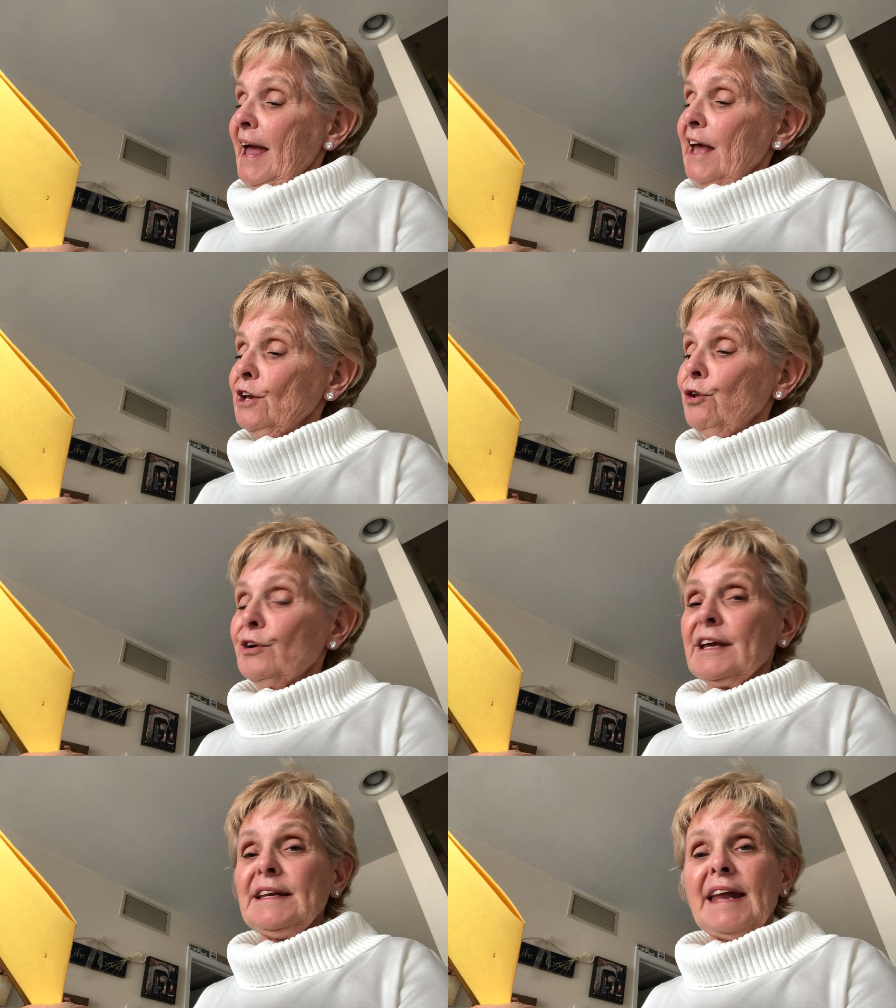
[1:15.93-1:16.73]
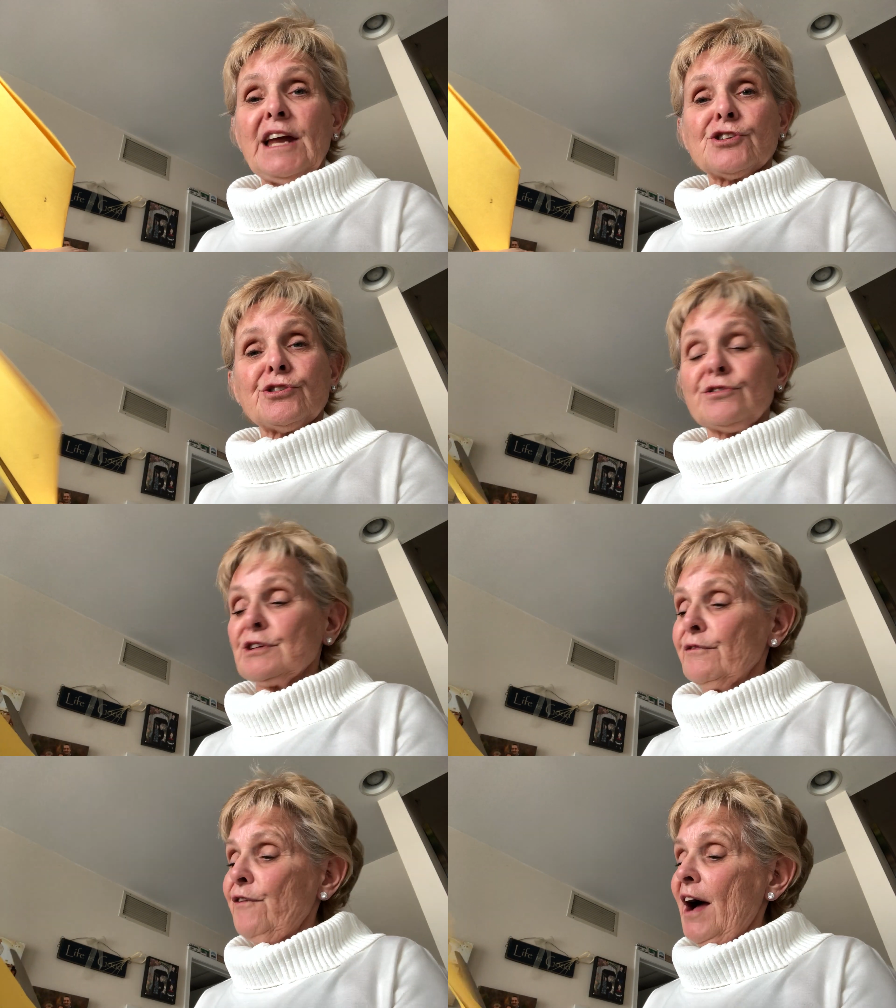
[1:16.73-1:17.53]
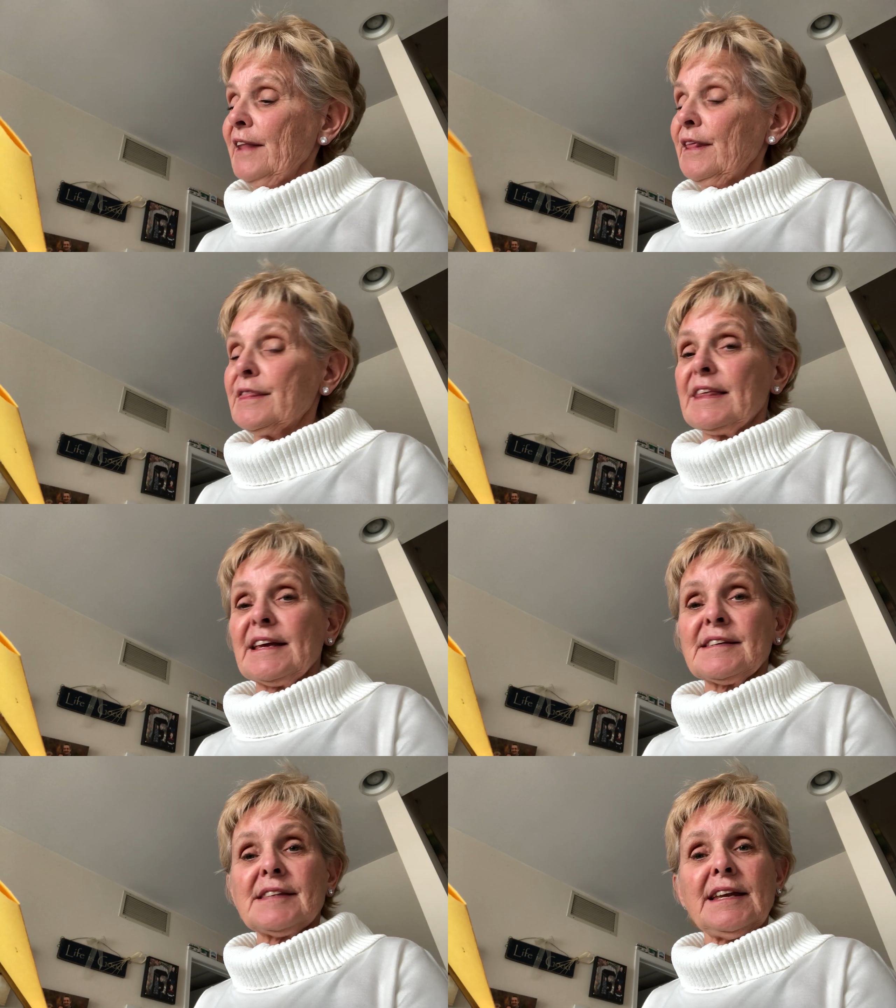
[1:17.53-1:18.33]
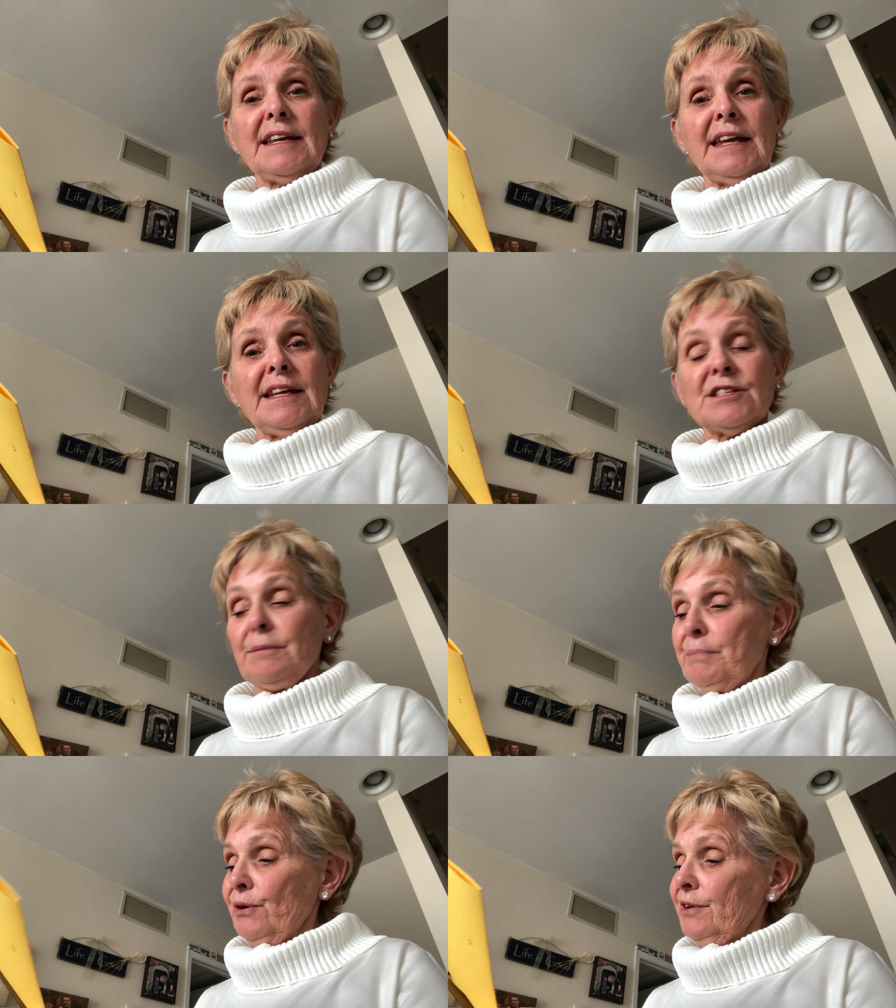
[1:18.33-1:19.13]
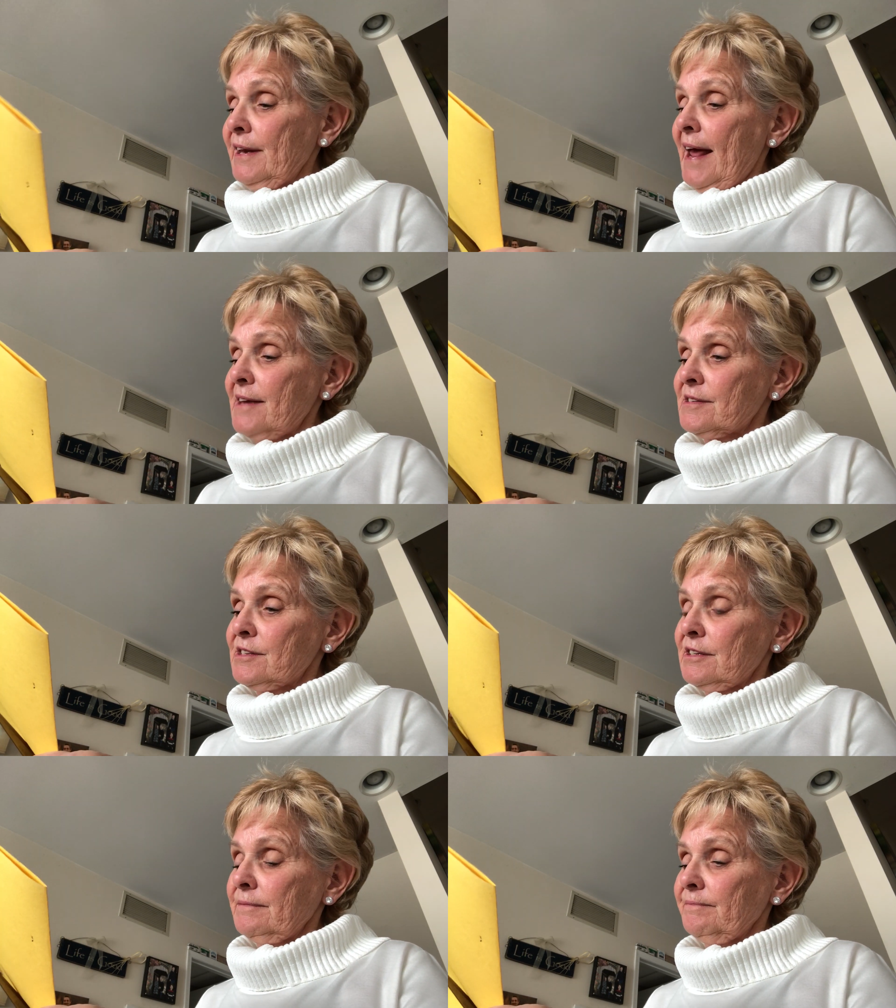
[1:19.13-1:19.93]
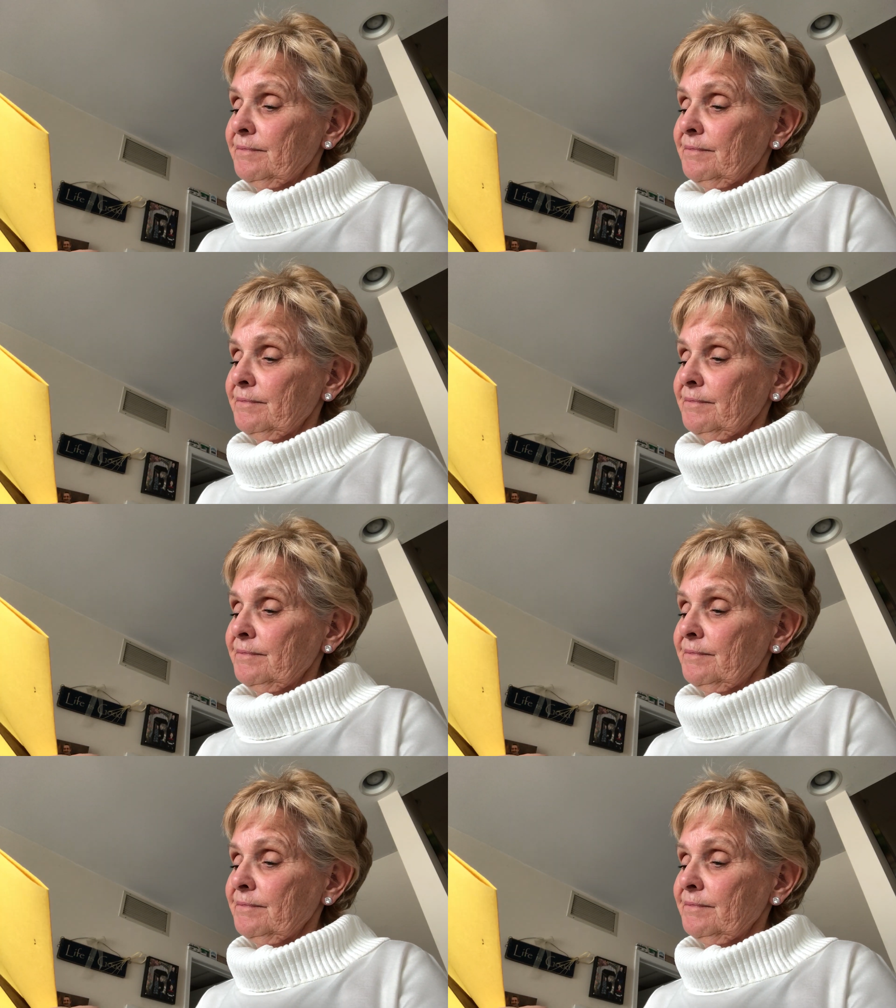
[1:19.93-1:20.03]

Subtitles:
and look in nature to find the things they need to build a nest.